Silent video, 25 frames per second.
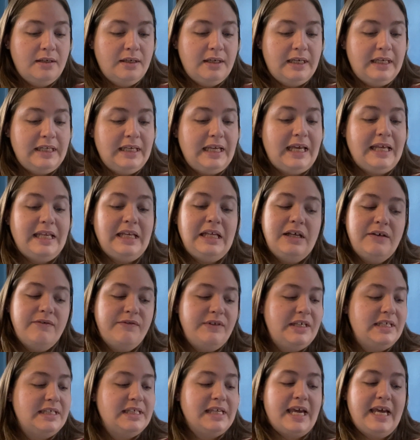In any of
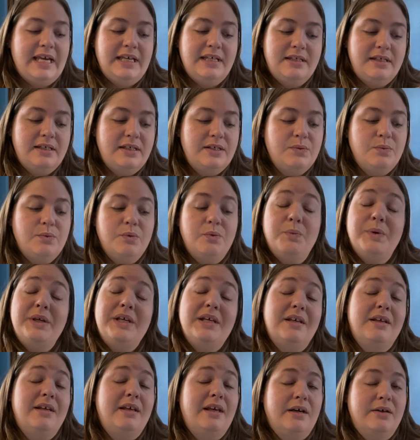these cases, when we
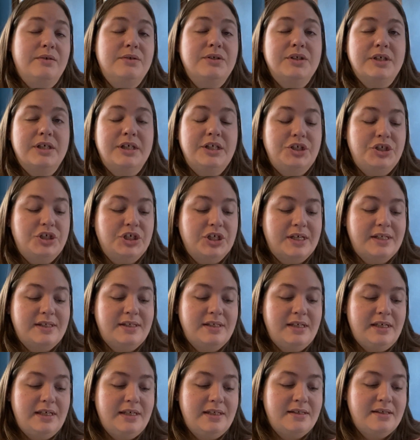encounter
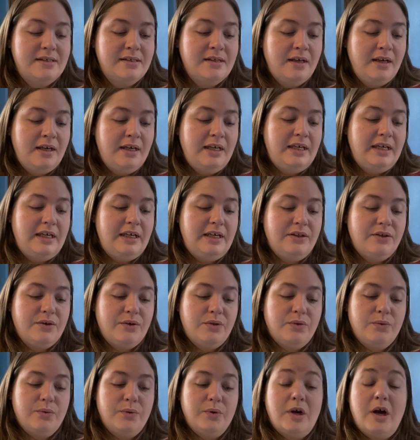injustice, either
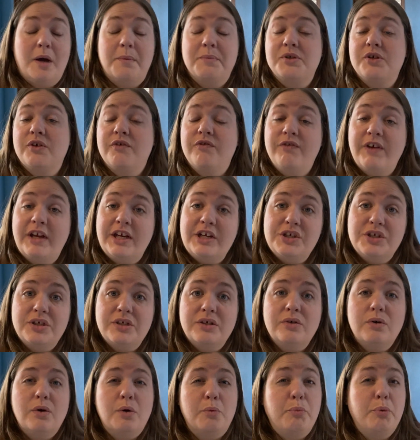through
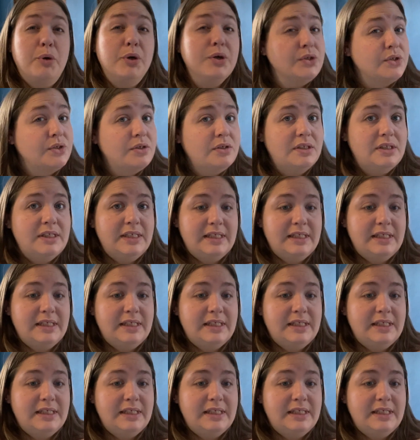observation or personal